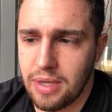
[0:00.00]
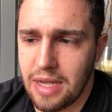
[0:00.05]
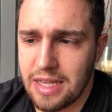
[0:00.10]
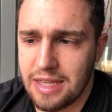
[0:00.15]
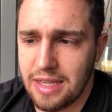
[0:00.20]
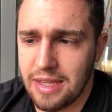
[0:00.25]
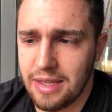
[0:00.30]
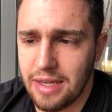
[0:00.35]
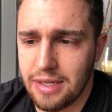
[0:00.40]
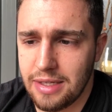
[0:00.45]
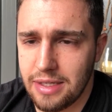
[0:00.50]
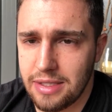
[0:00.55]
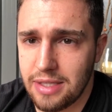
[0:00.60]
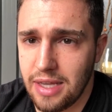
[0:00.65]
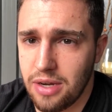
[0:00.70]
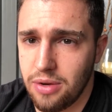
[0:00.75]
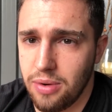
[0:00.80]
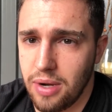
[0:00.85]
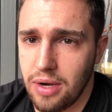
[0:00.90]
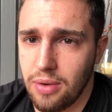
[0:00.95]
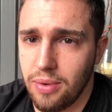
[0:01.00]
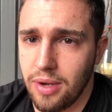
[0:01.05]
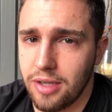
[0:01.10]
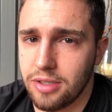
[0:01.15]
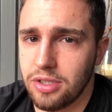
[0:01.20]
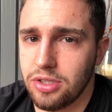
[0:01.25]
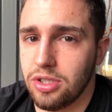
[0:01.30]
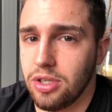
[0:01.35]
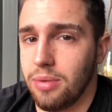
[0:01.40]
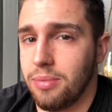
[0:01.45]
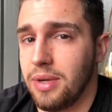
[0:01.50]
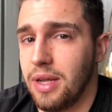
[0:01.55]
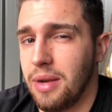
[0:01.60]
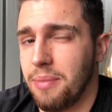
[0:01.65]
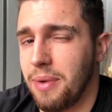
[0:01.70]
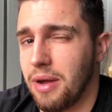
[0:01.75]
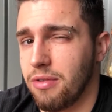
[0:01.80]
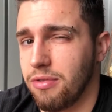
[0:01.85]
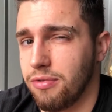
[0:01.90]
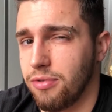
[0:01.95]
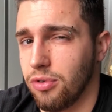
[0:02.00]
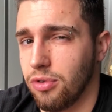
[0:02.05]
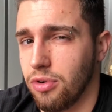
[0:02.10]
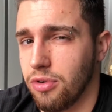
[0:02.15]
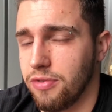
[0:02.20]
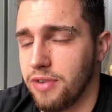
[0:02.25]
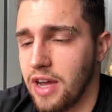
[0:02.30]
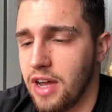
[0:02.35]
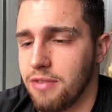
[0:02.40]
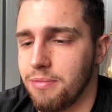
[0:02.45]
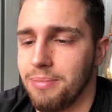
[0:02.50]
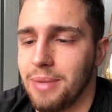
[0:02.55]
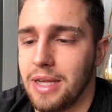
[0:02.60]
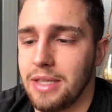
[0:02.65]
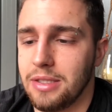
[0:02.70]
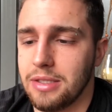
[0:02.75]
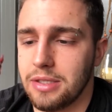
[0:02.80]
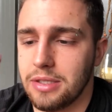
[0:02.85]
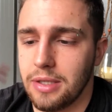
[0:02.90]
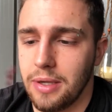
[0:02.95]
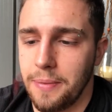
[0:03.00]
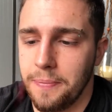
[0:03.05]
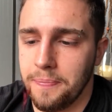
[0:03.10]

I think they did take quite a while to germinate, about 4 or 5 months,